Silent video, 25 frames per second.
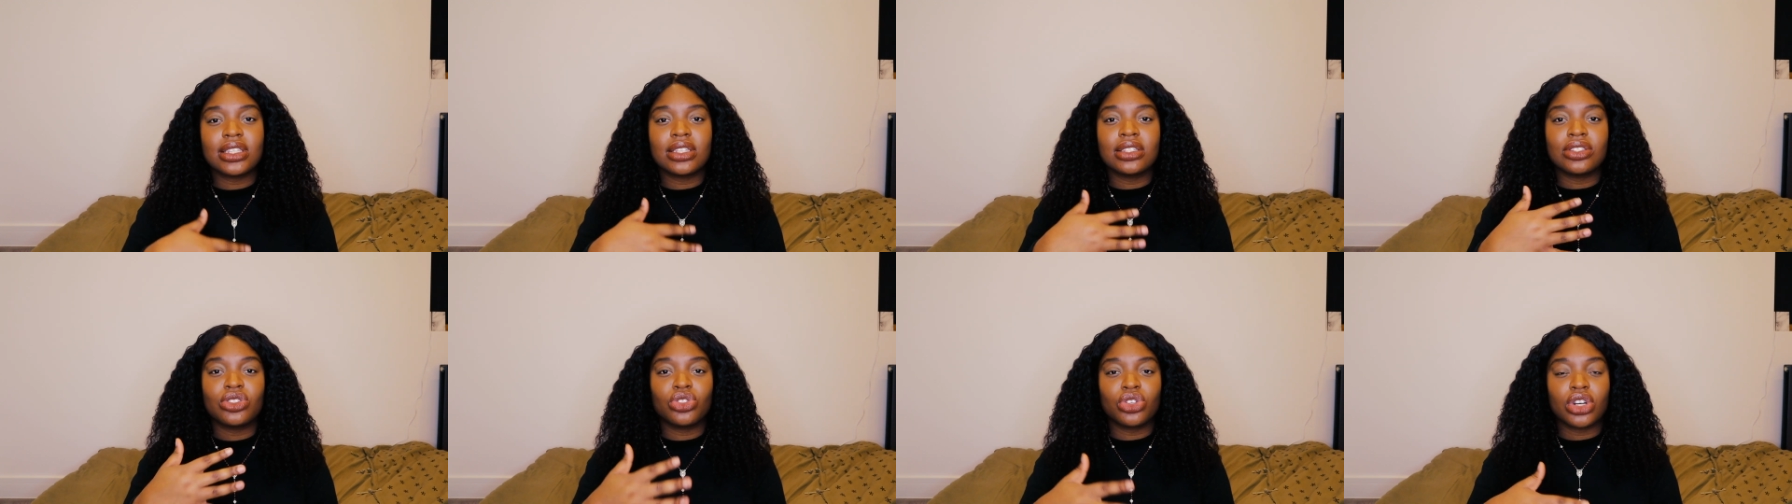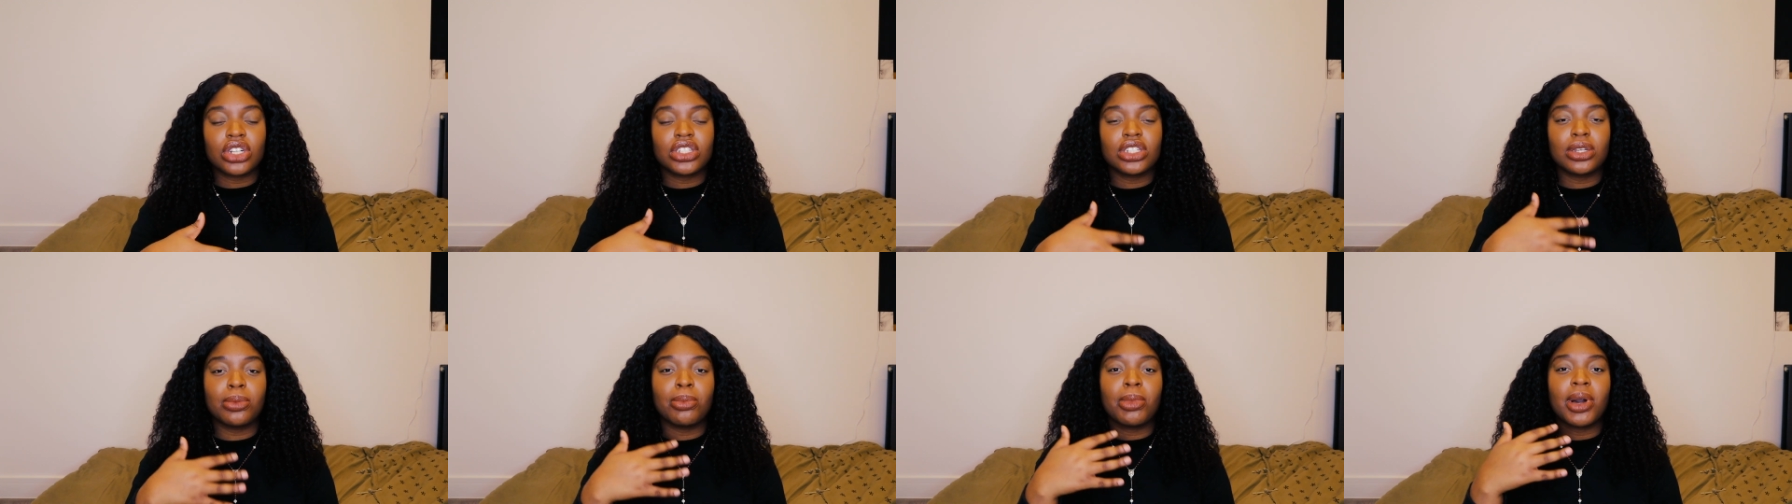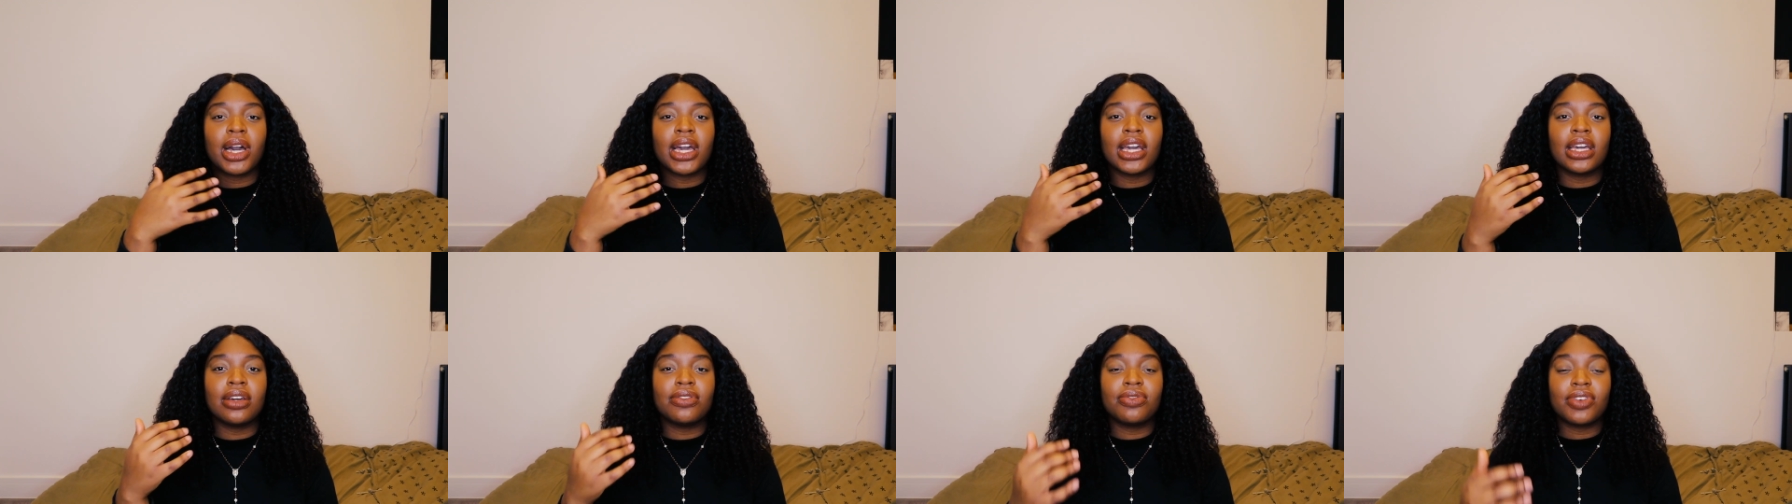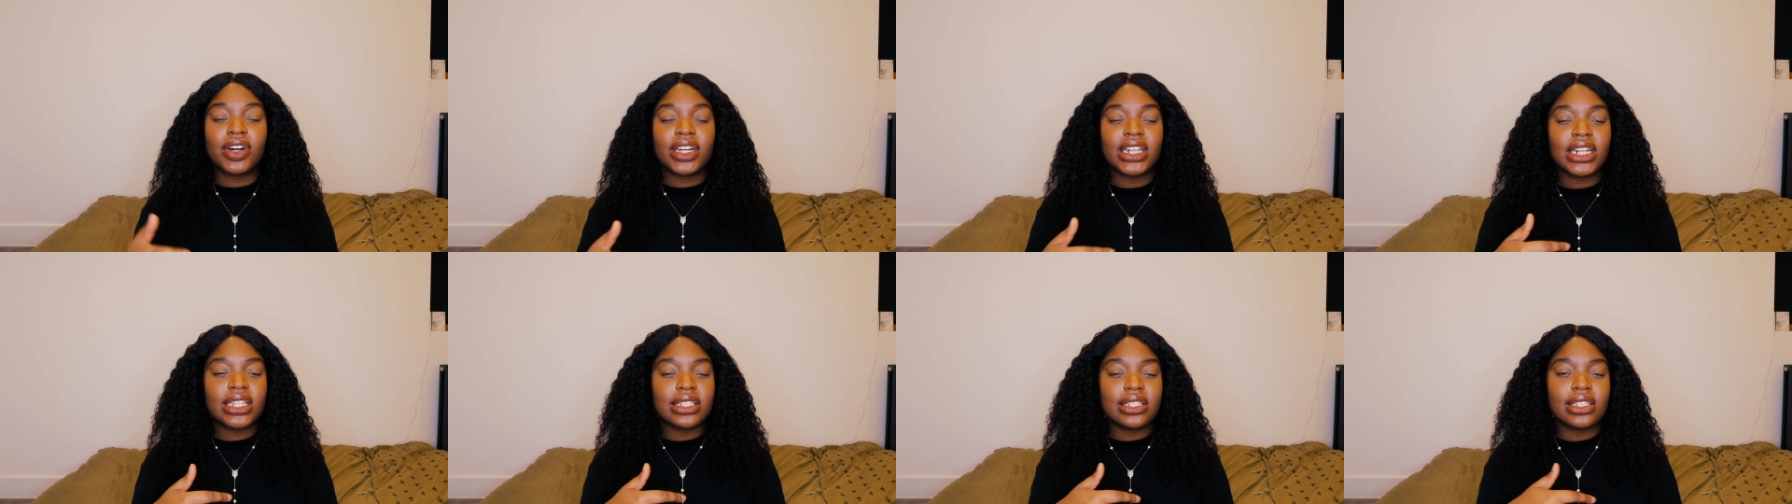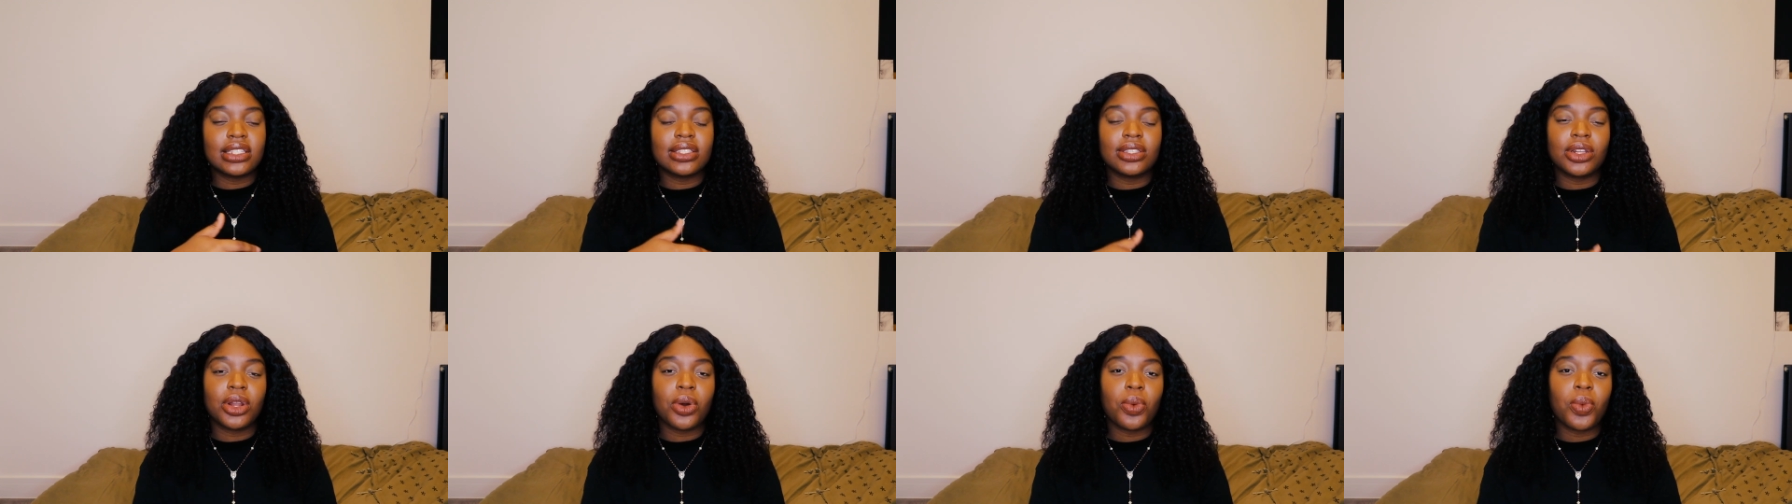and structure my
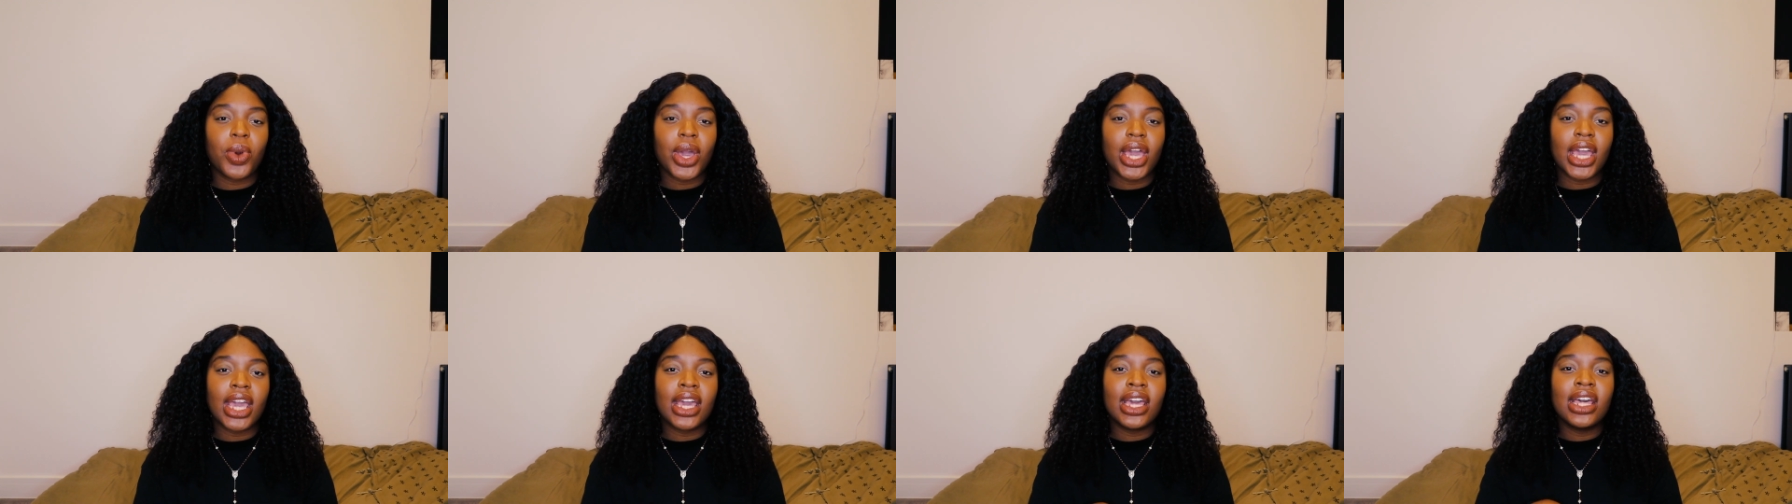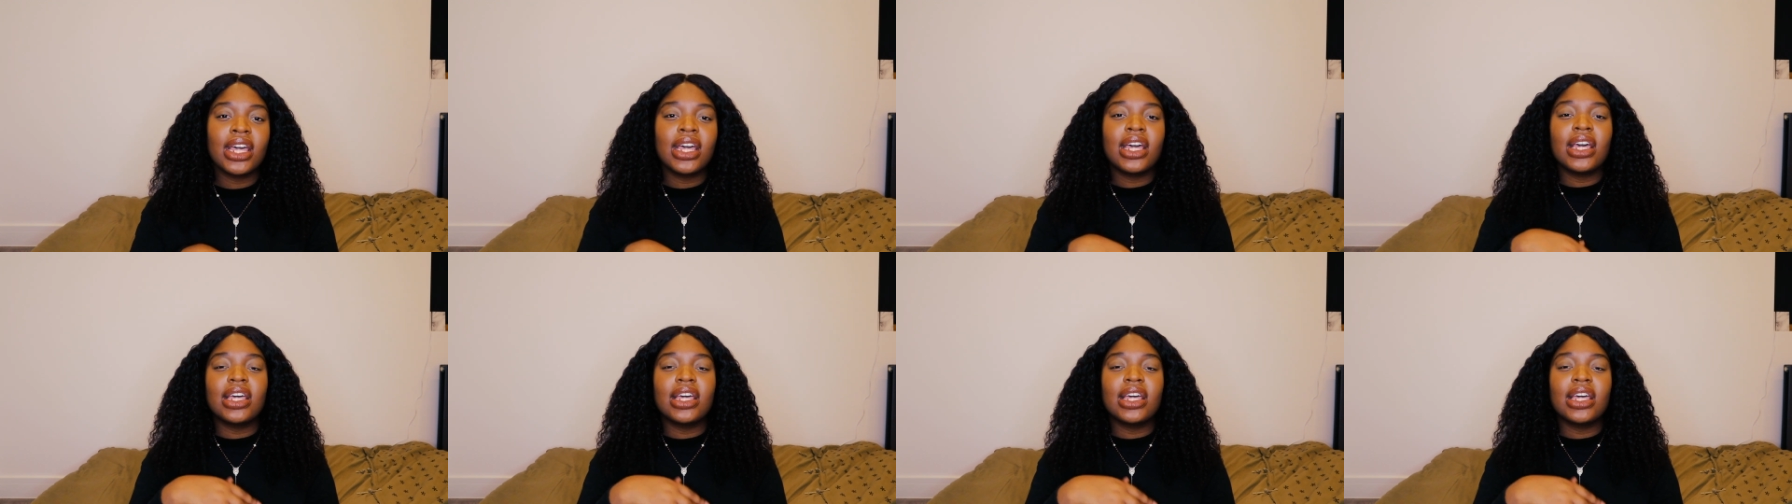finances in a way